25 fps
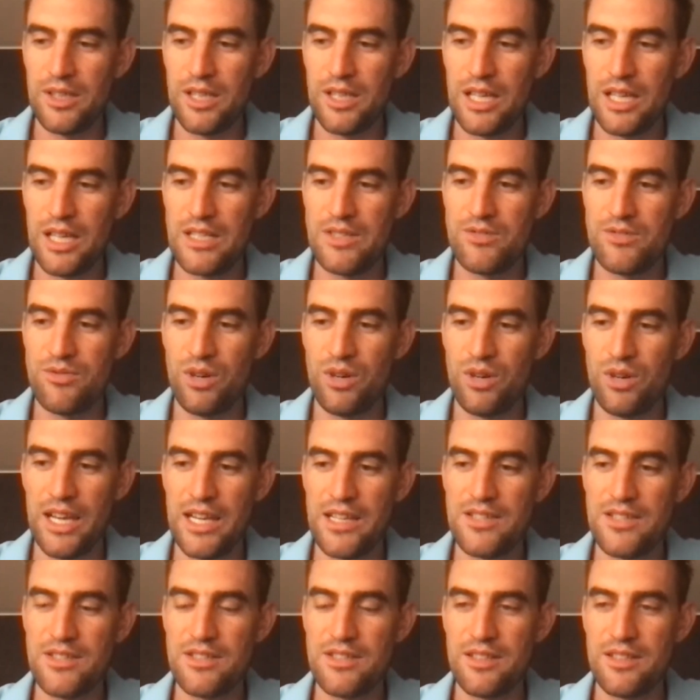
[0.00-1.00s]
it's
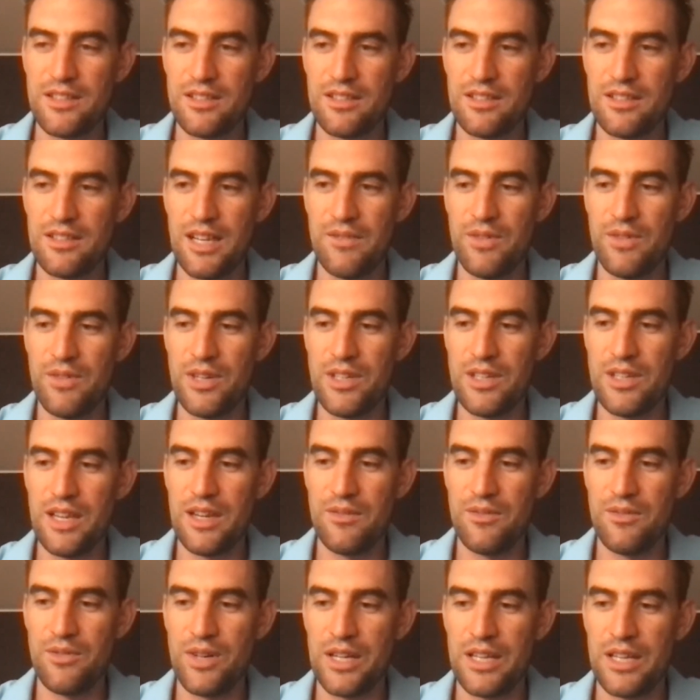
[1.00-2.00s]
released every
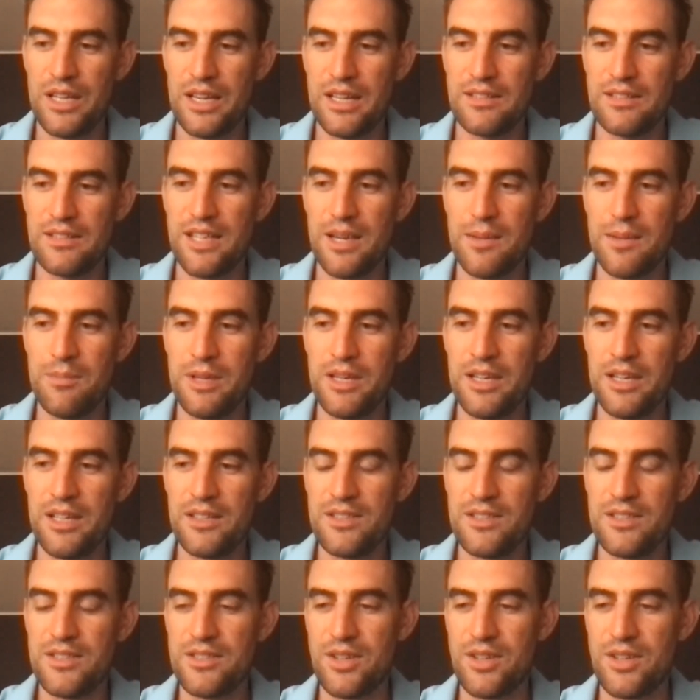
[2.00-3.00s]
10
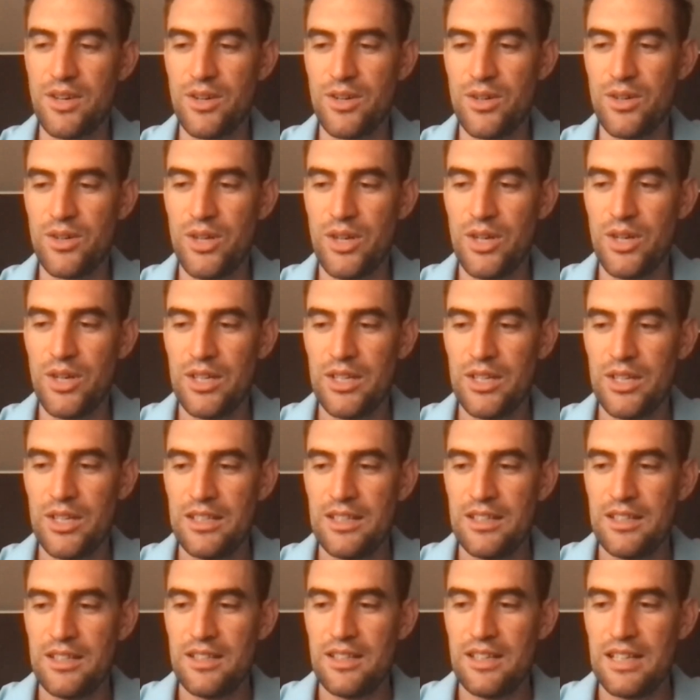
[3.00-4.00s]
minutes. So
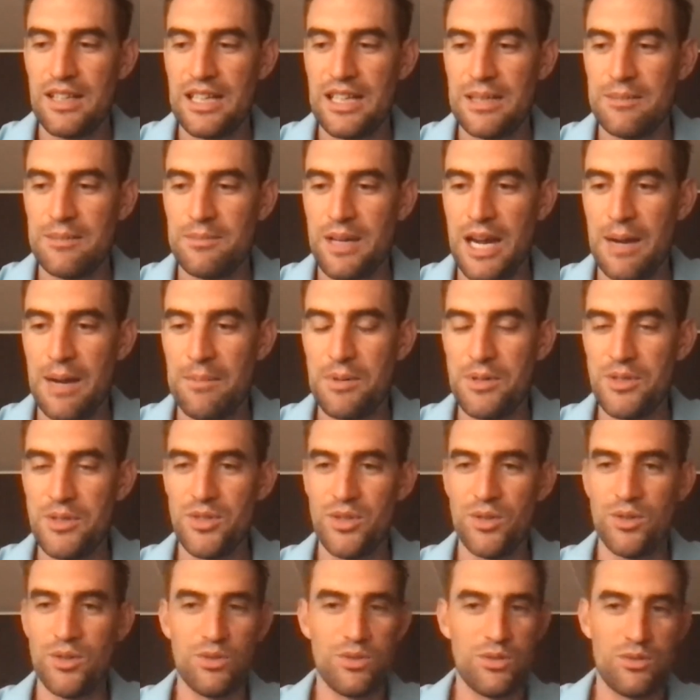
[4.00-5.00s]
up
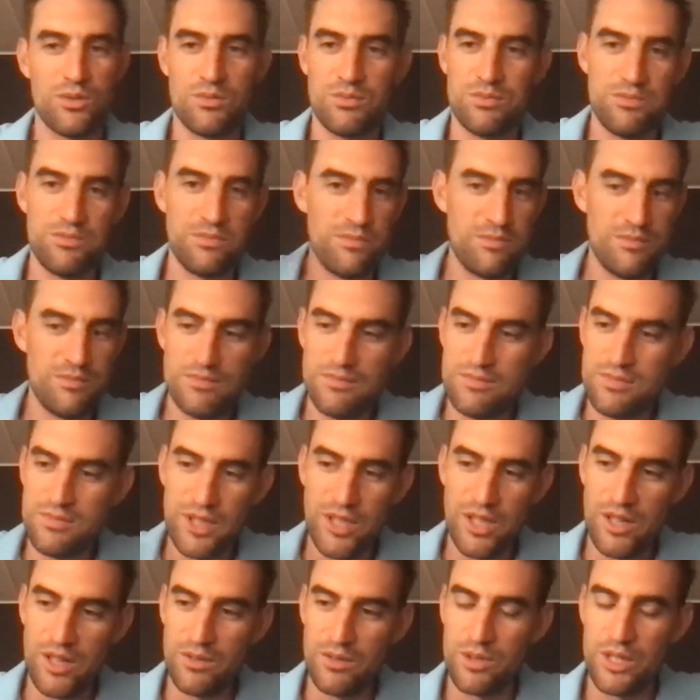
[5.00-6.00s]
until,
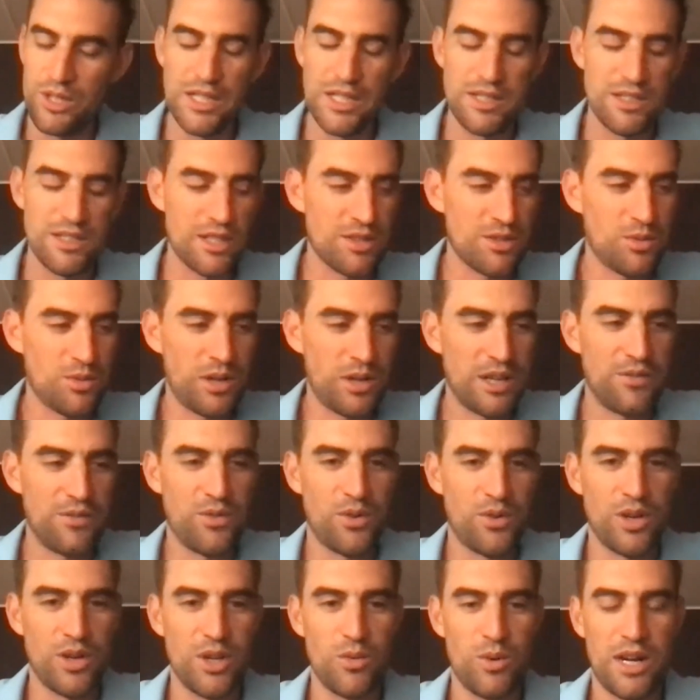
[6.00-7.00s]
what is it,
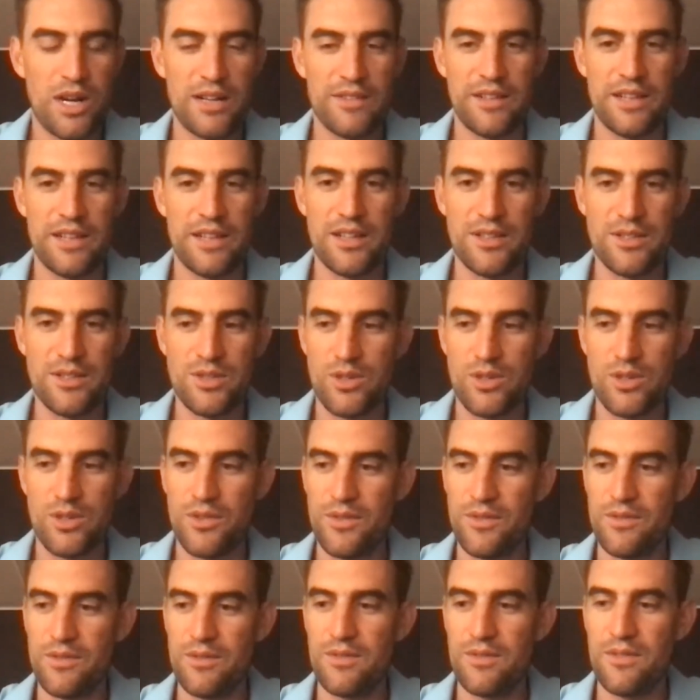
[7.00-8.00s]
2041, then it sort of
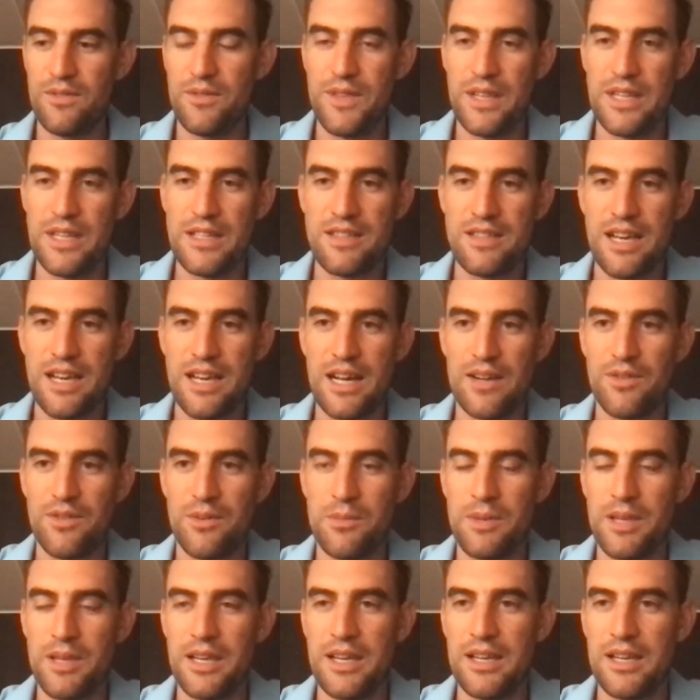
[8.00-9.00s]
thins out
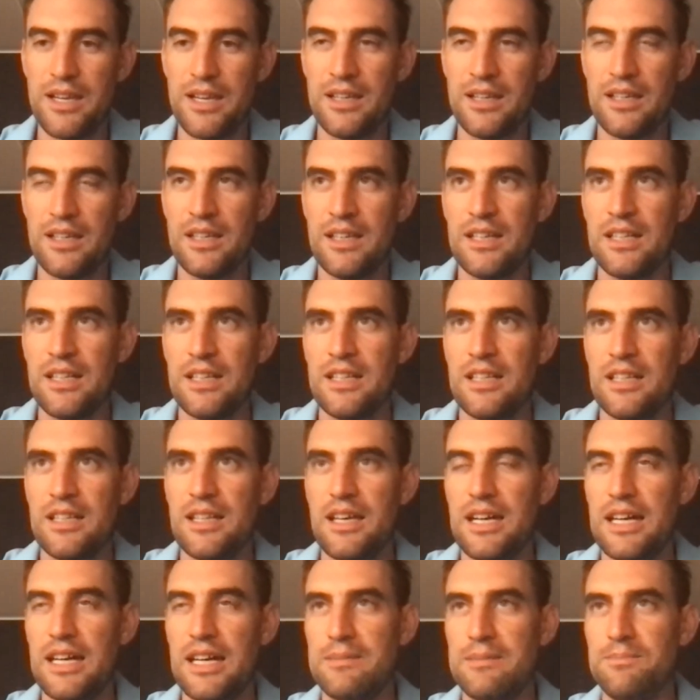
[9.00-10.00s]
from there.
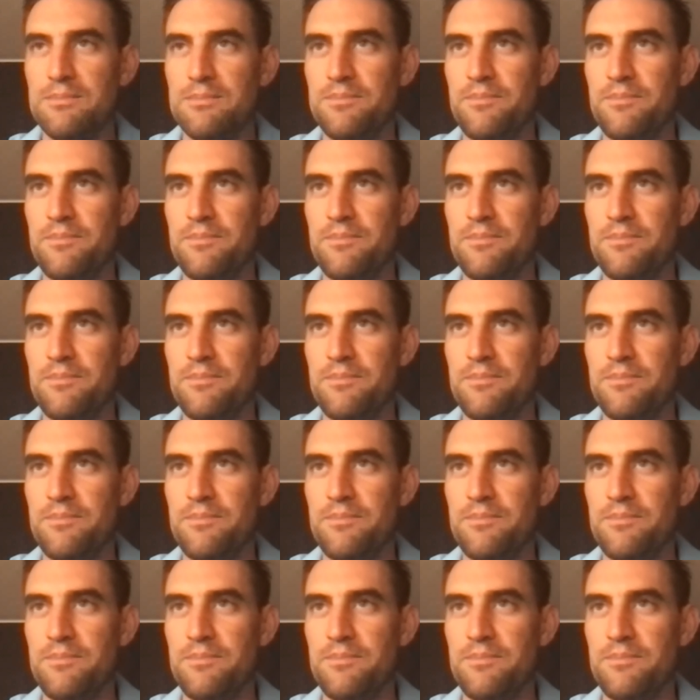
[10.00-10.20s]
I